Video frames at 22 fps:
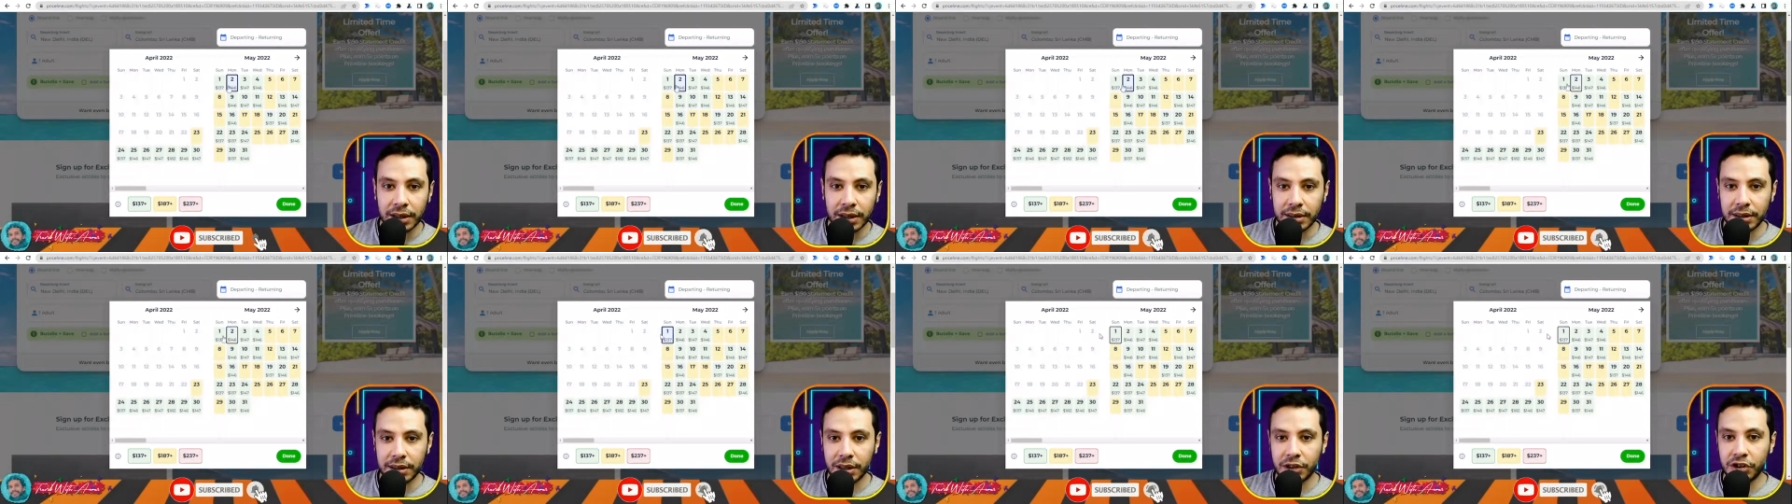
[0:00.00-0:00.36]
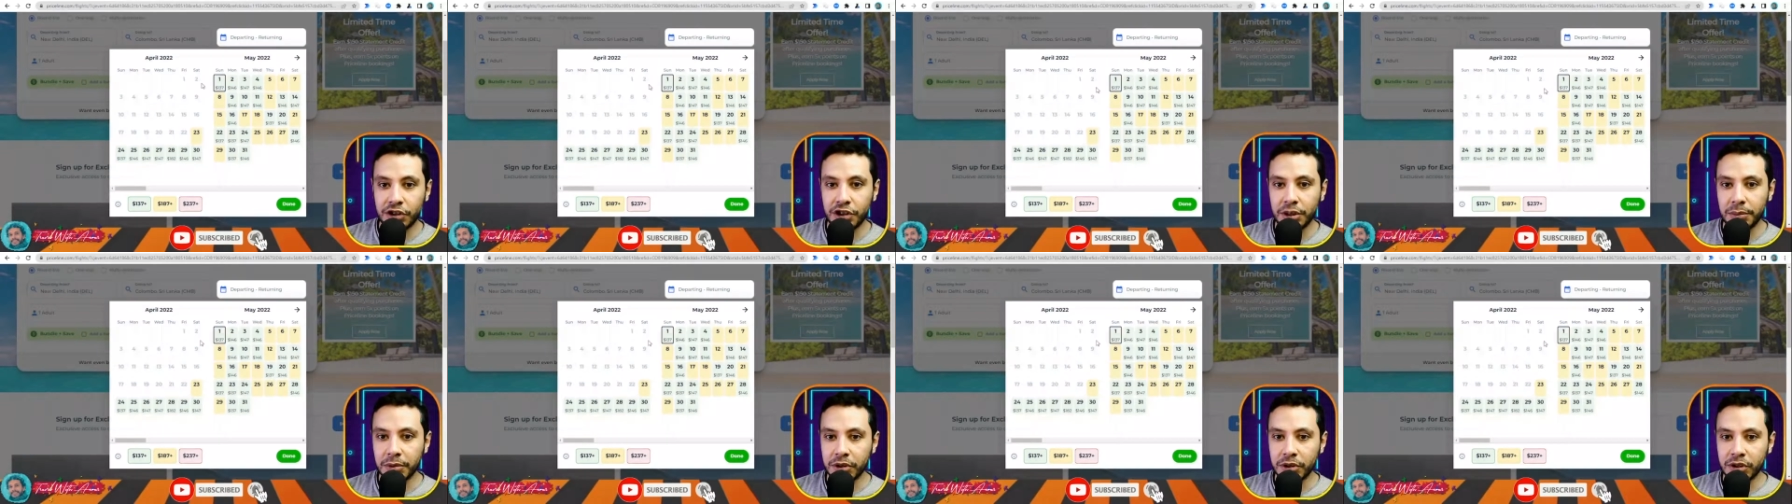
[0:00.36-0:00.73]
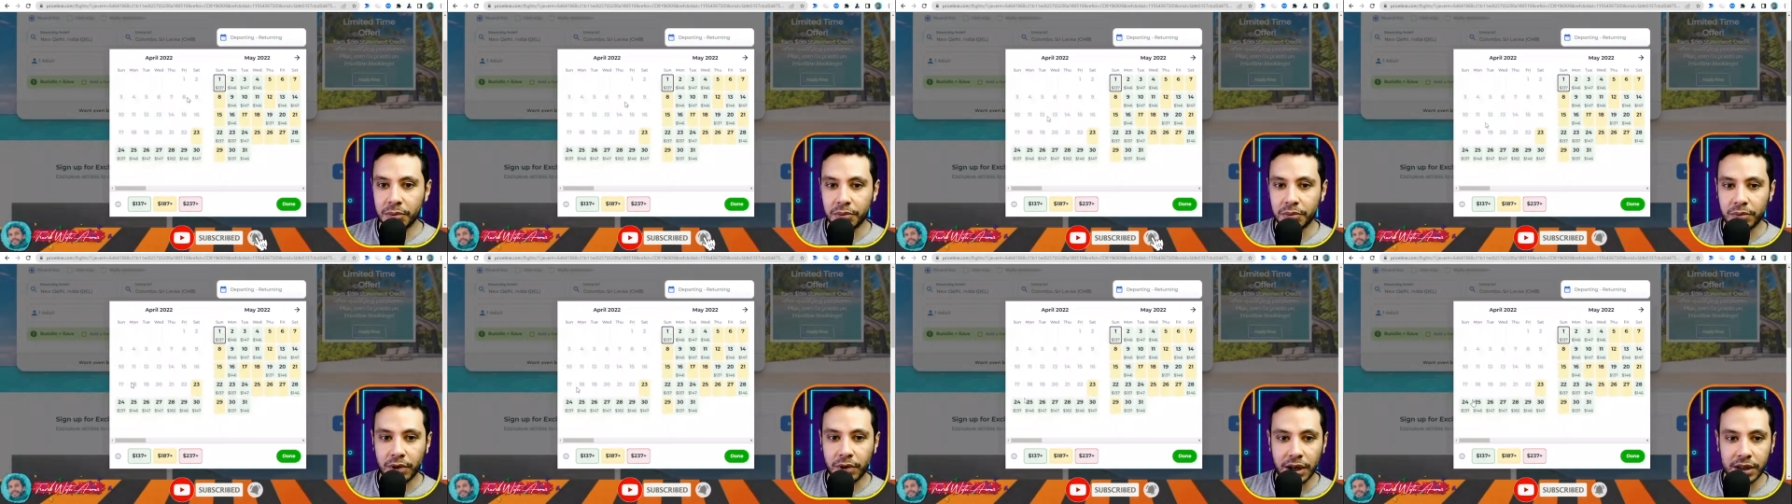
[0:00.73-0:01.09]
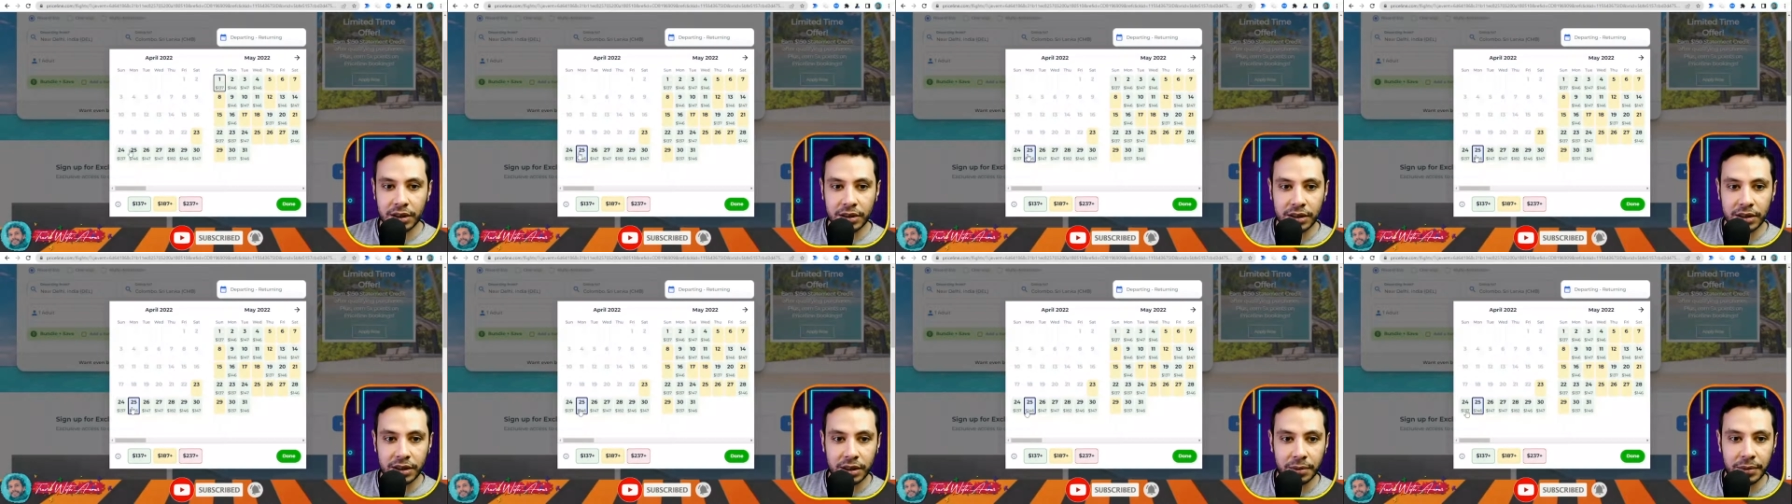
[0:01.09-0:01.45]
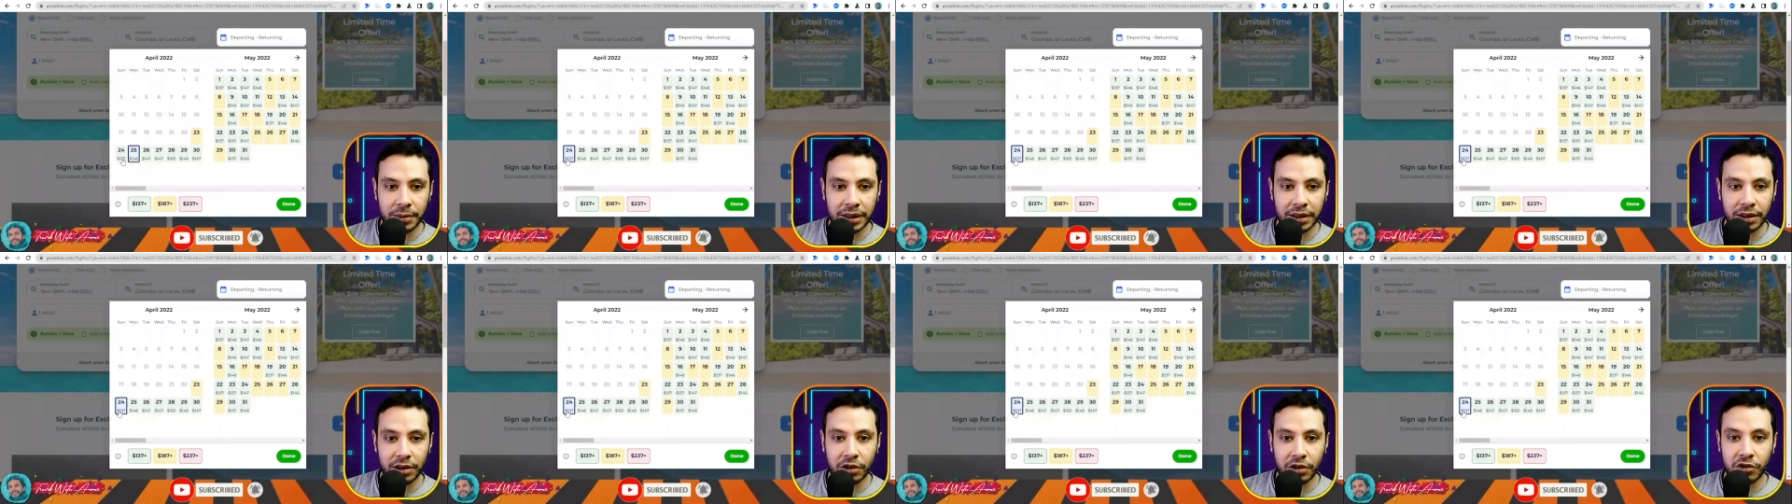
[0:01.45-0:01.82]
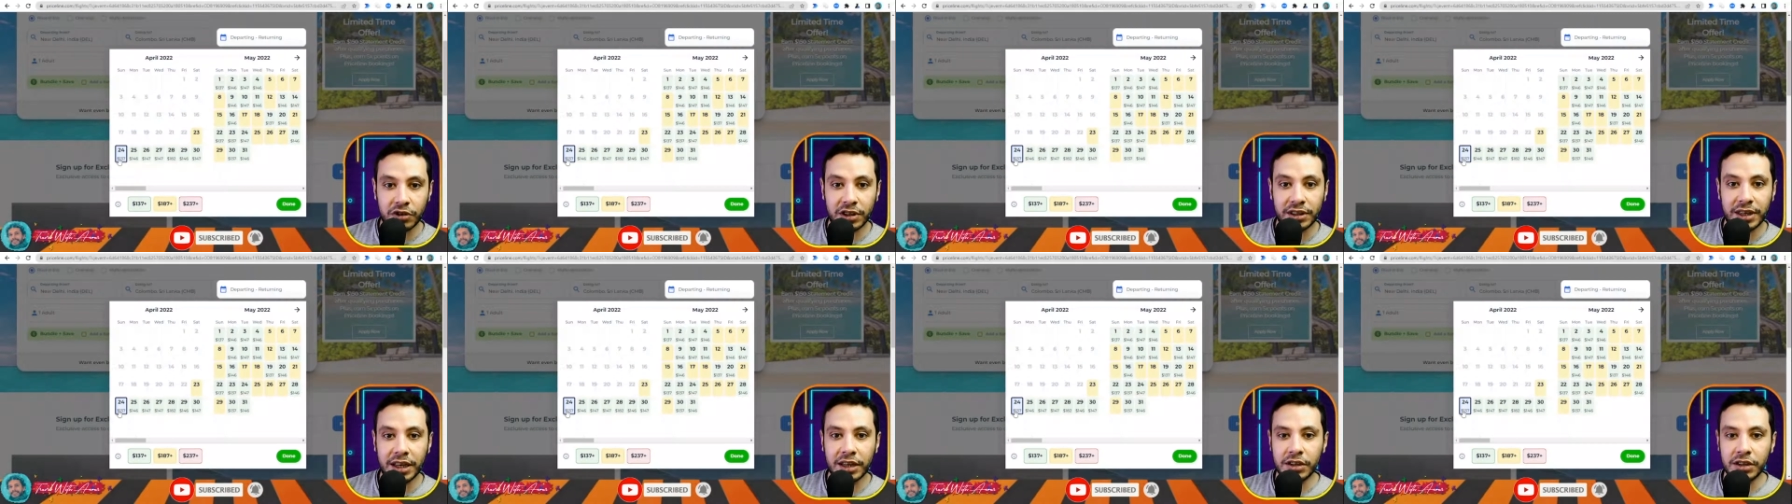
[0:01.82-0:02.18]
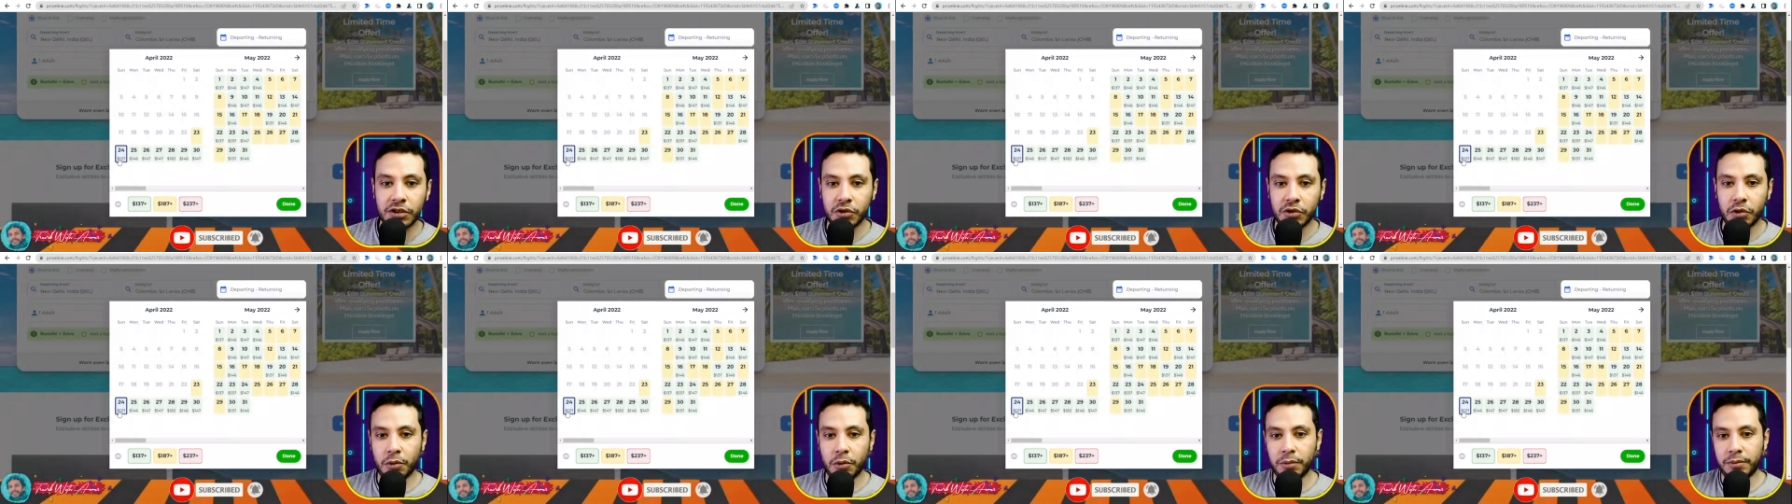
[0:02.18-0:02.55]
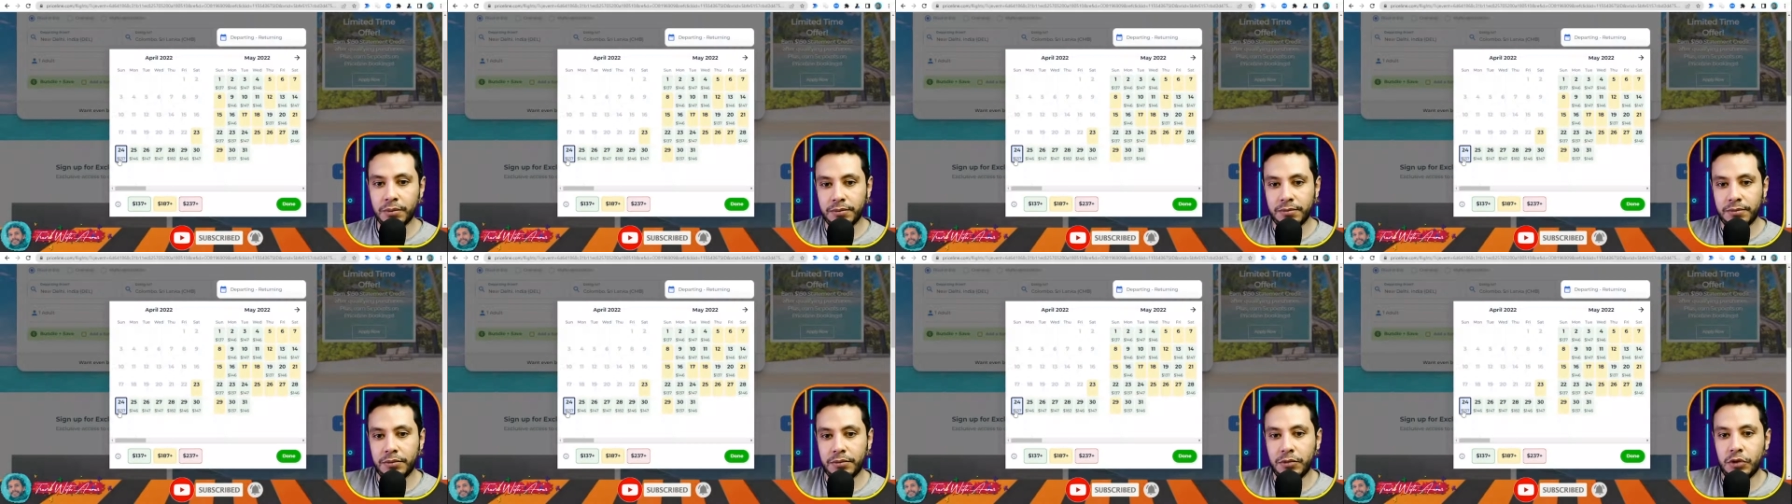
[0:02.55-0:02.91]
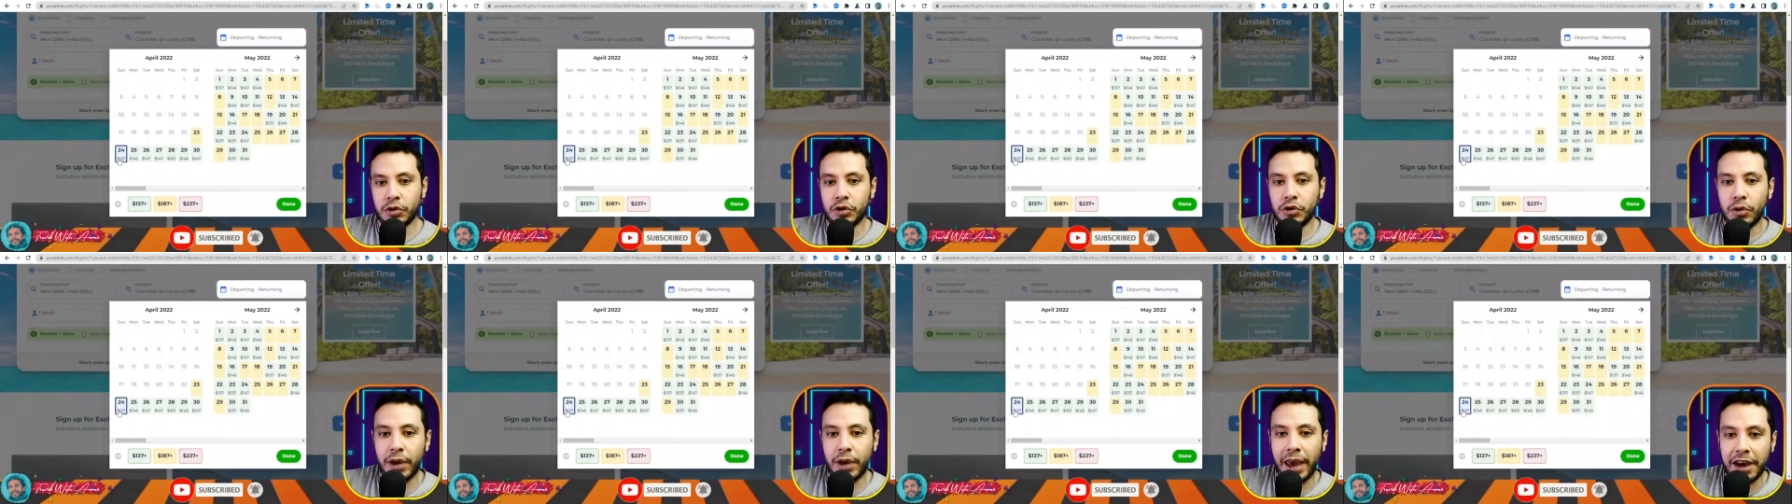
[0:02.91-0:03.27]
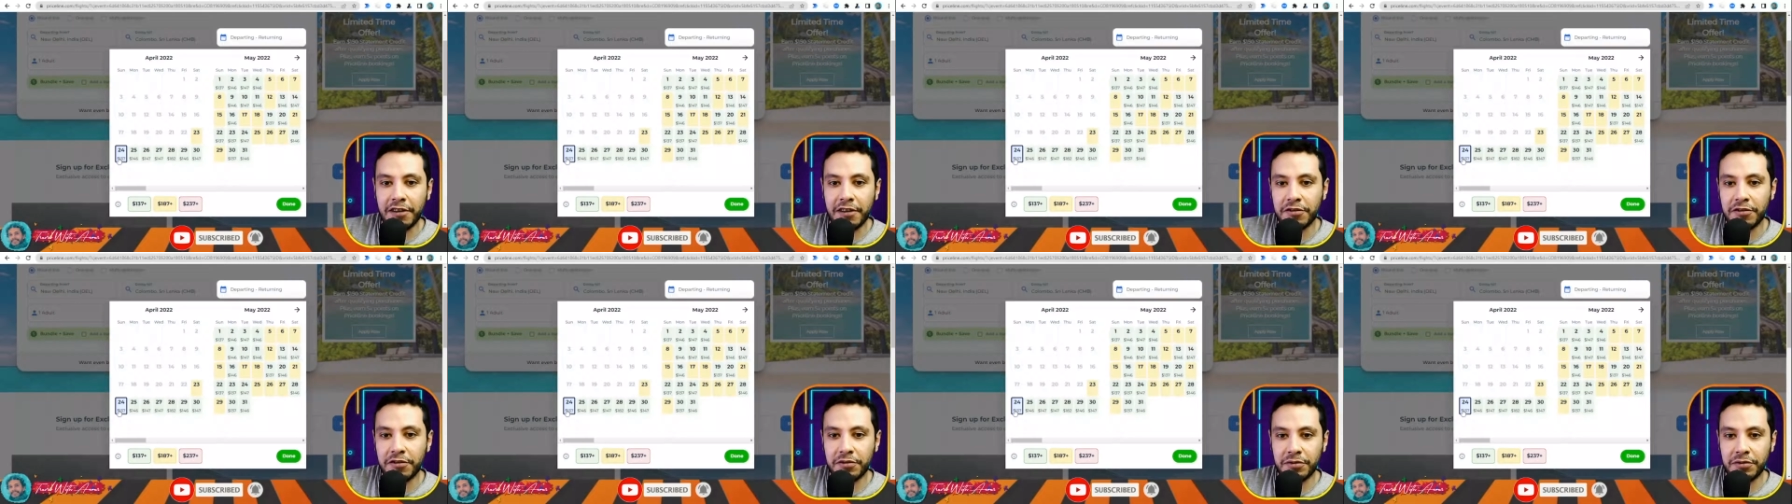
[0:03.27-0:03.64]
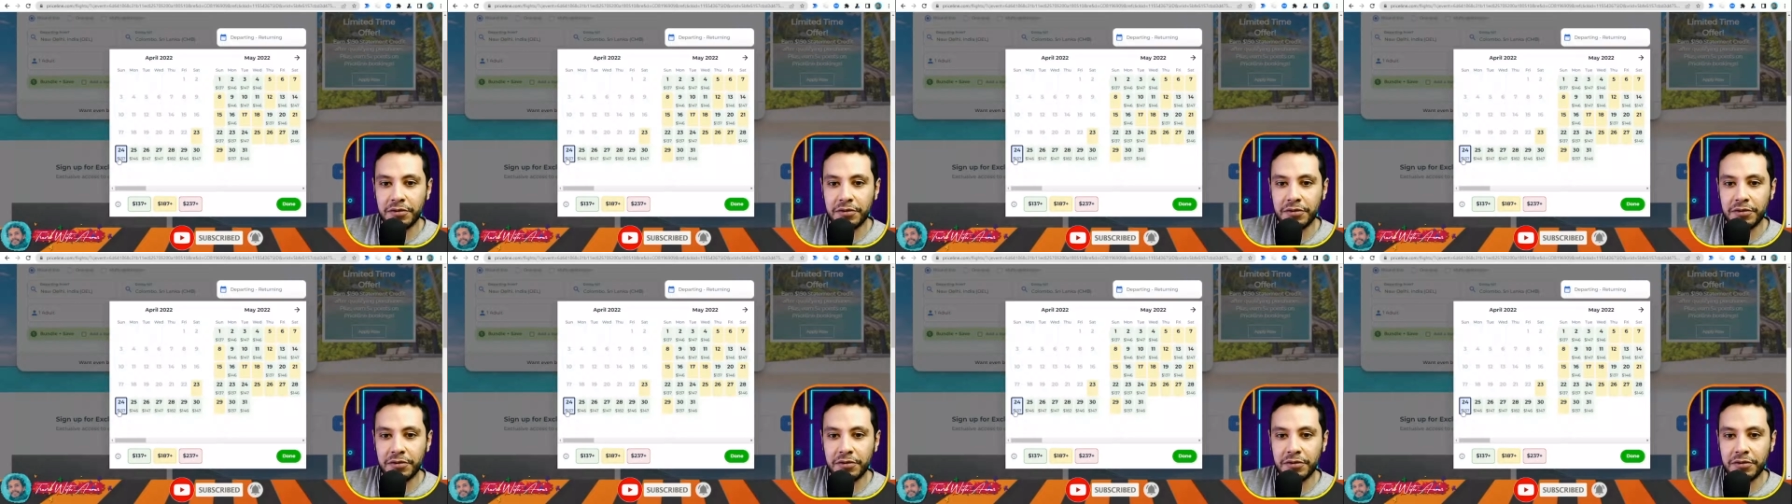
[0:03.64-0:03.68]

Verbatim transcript: the cheapest price depending on the day, so you have